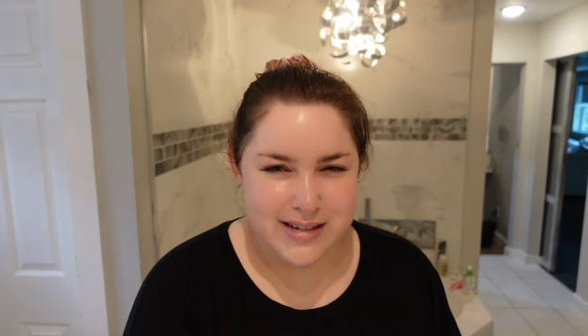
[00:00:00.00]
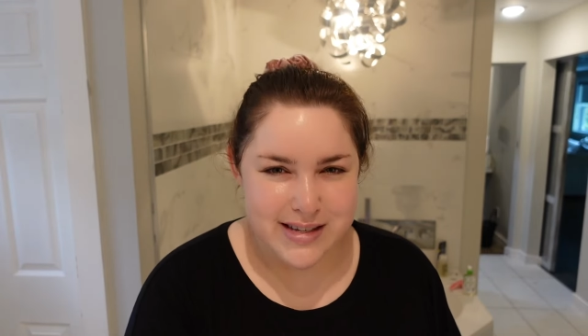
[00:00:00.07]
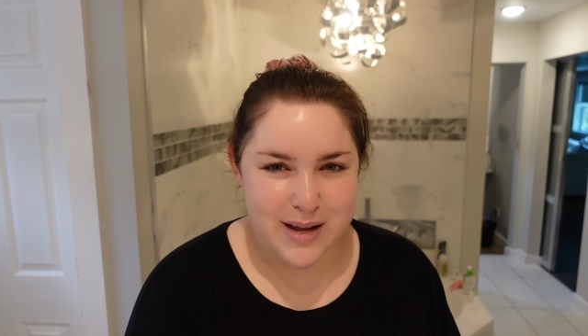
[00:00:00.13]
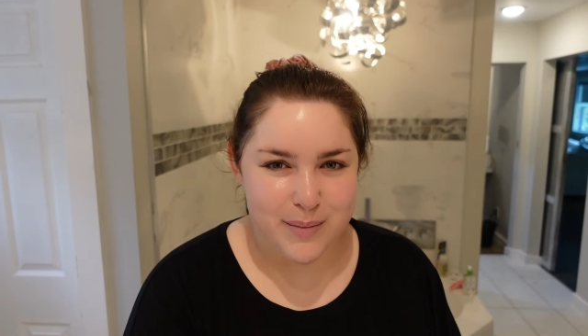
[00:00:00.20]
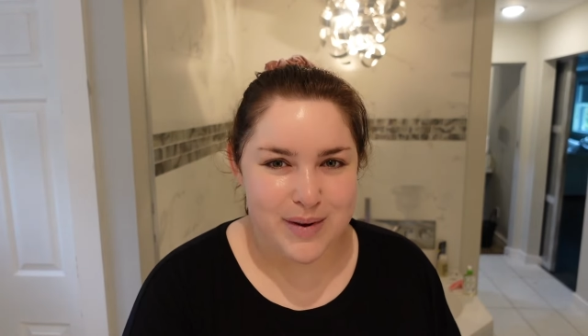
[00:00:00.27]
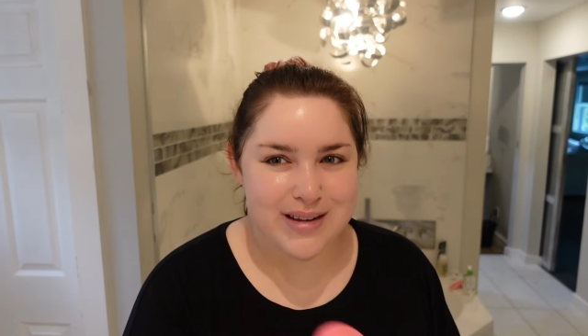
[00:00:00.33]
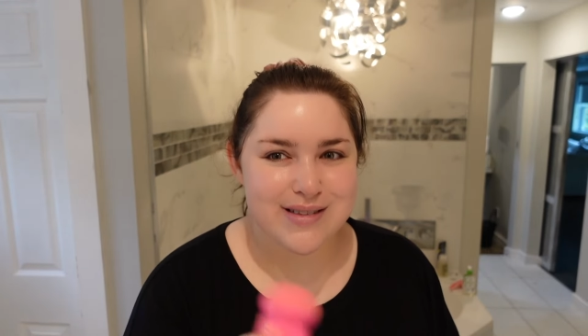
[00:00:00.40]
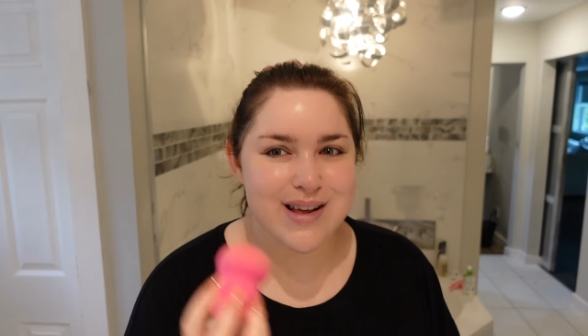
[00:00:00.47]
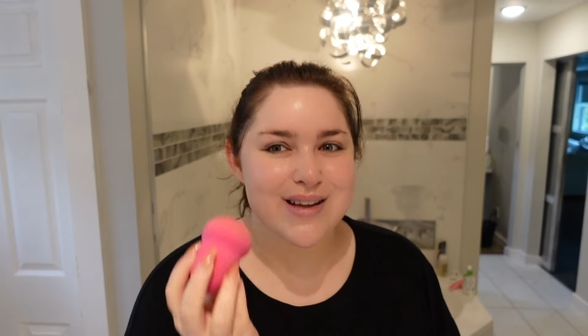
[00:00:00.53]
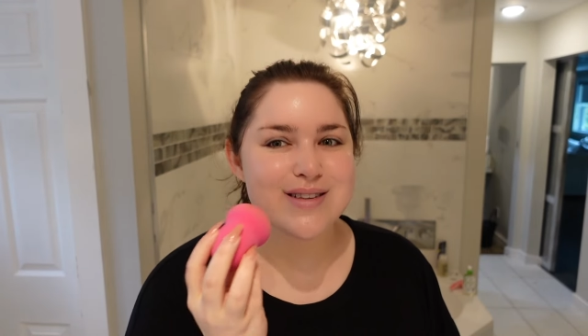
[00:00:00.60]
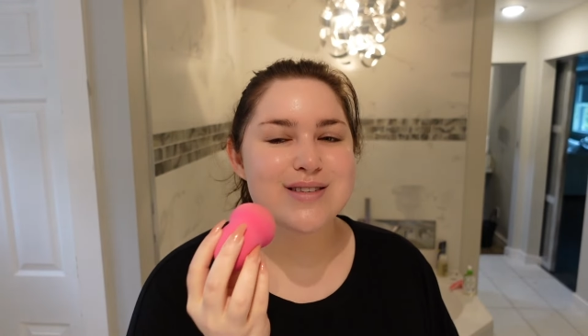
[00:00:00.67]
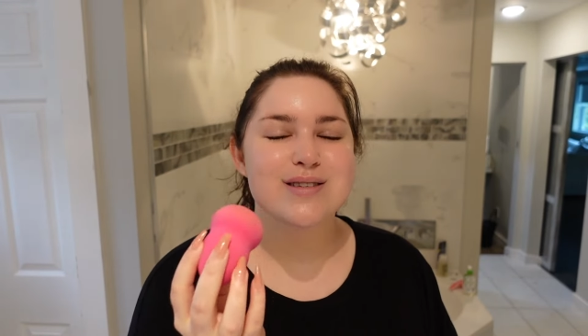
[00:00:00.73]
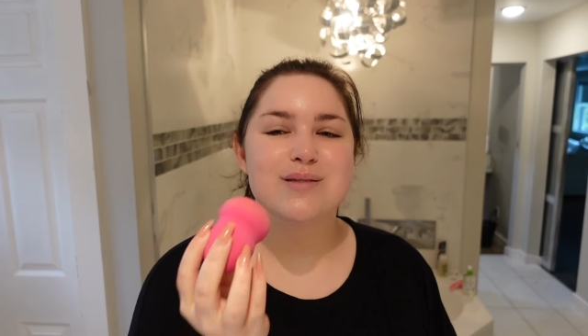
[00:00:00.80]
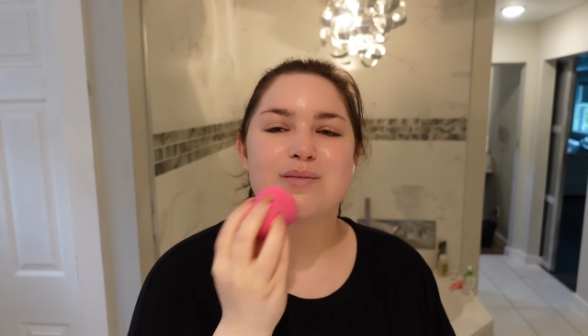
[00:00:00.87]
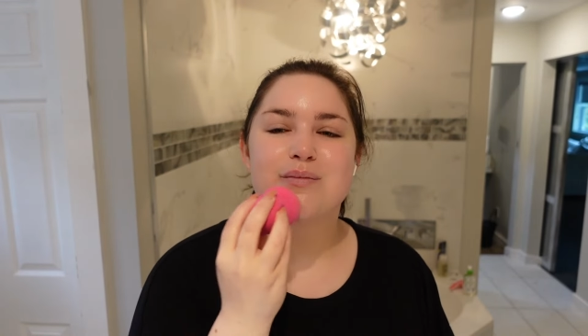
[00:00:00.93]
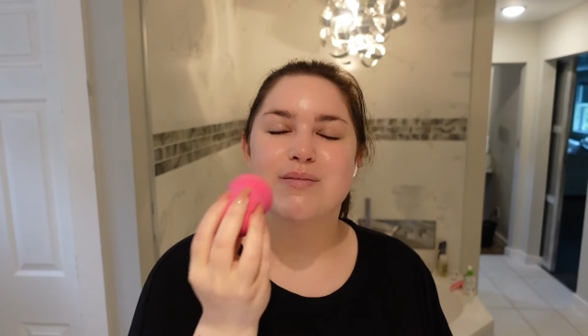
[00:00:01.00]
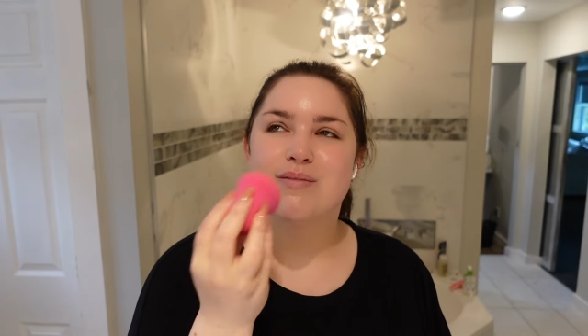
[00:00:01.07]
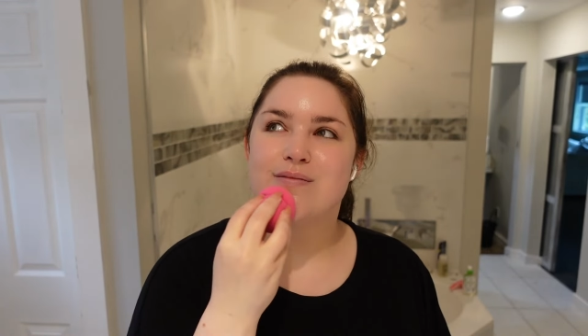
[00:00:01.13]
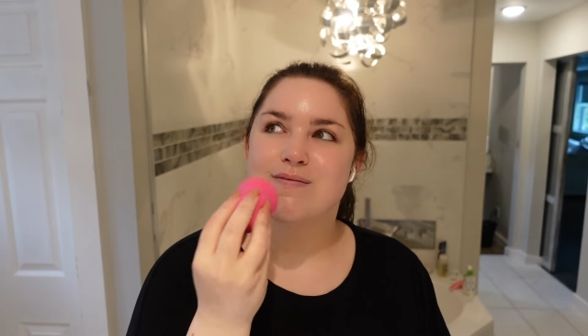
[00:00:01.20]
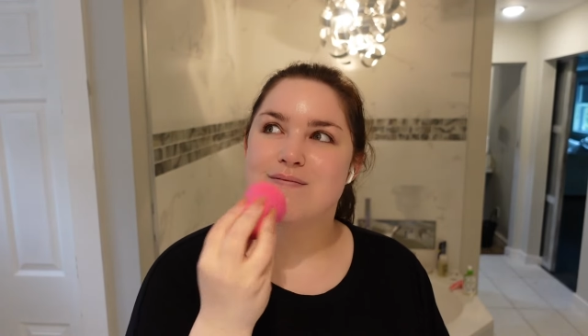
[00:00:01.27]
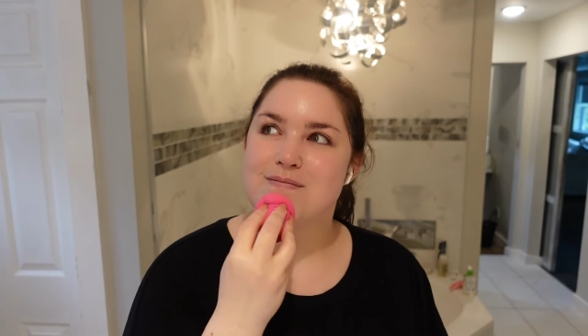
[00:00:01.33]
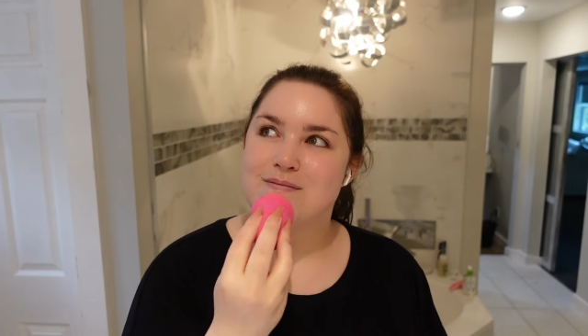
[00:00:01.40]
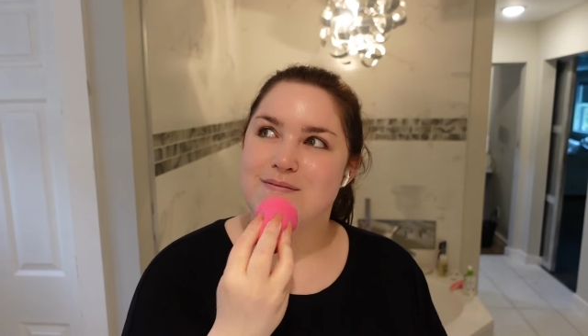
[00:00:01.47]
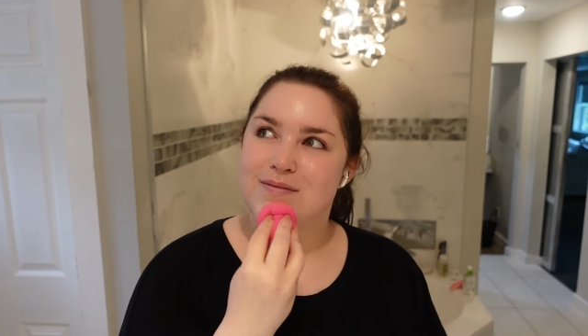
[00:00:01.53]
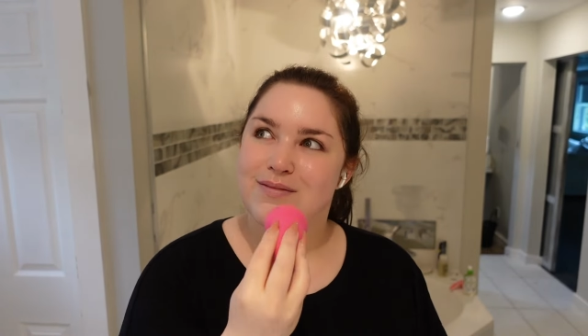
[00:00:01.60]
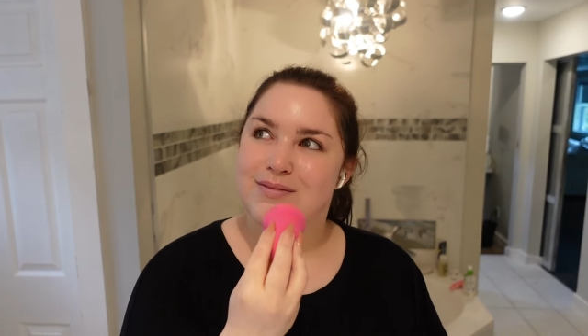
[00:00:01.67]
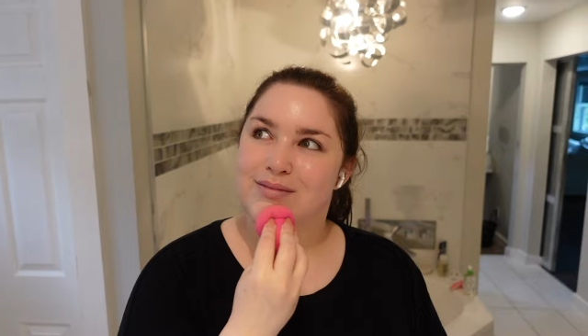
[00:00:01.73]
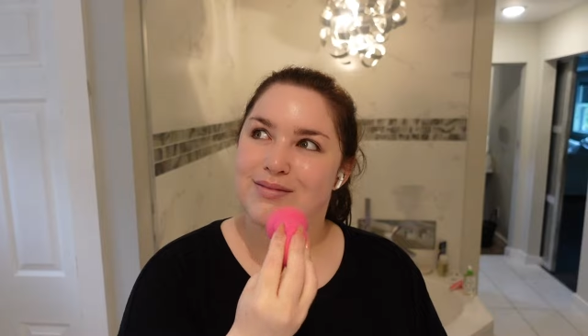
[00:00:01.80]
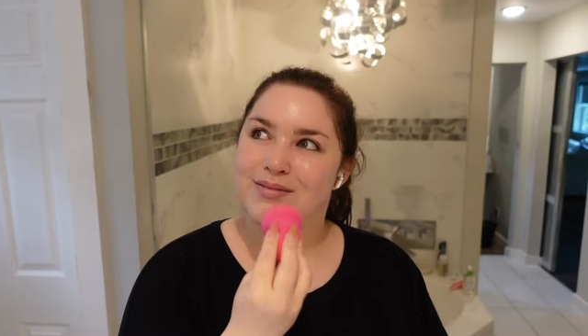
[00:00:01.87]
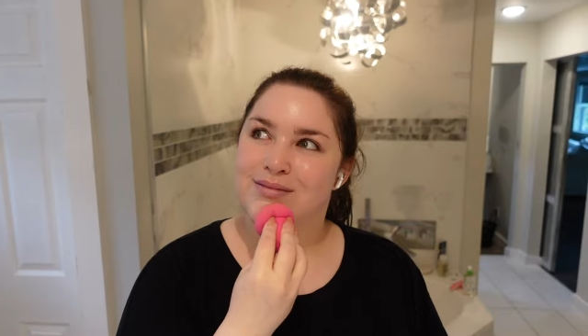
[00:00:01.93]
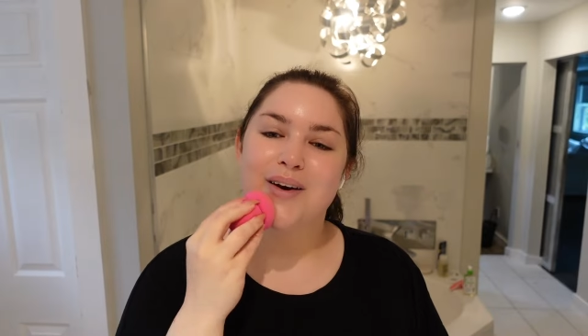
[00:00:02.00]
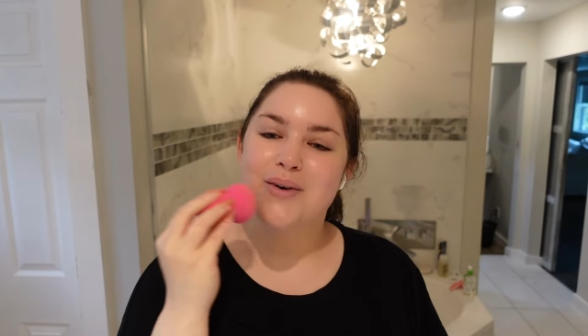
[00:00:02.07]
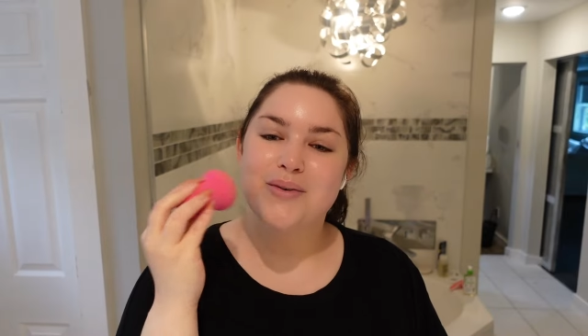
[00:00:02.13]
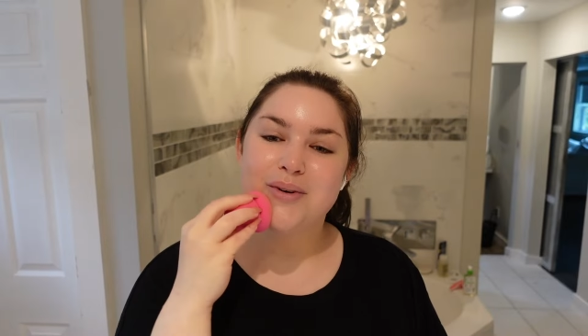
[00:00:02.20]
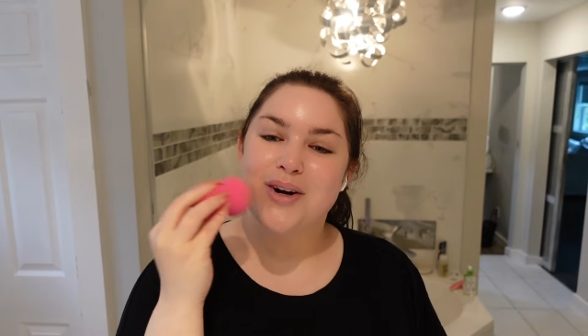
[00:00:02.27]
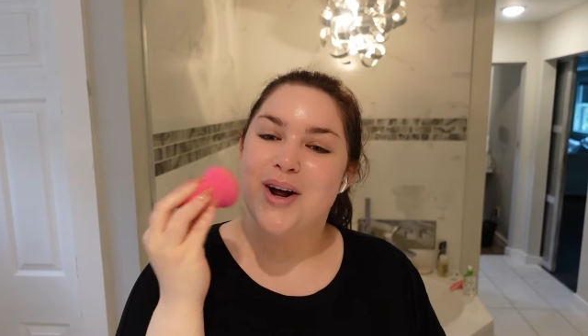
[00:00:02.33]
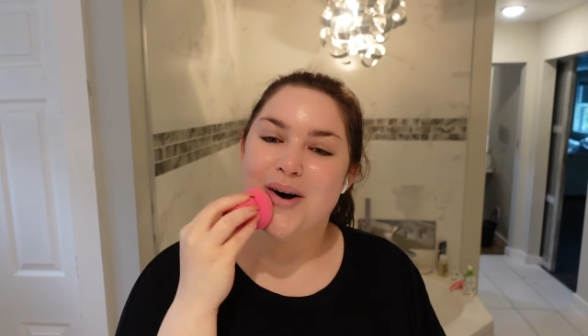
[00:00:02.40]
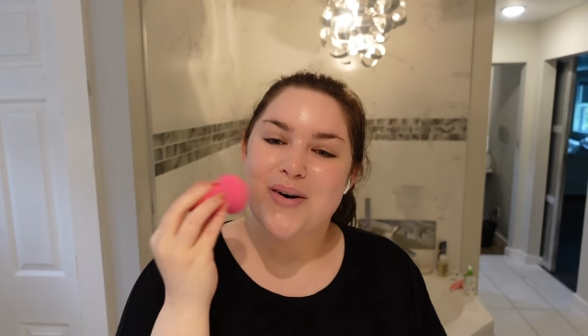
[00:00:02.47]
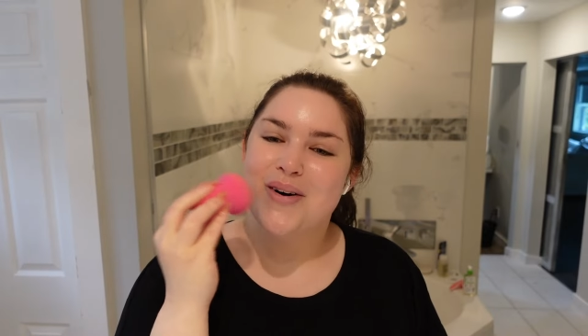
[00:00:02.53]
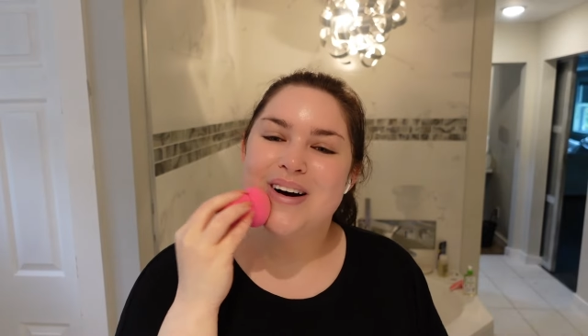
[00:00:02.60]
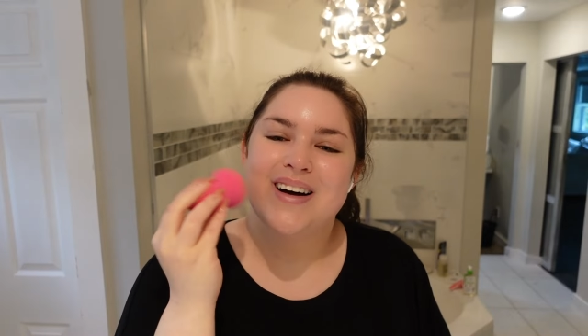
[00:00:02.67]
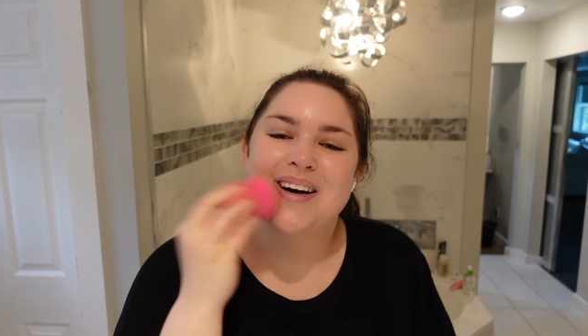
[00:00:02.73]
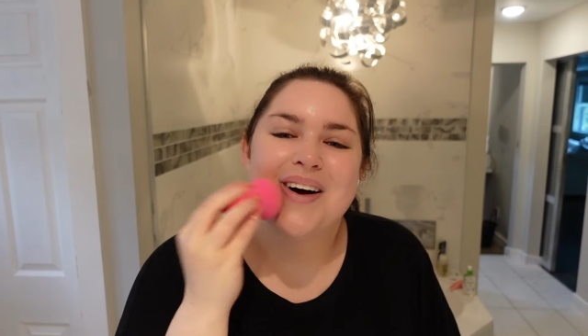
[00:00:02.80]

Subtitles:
Does that make sense? I don't know.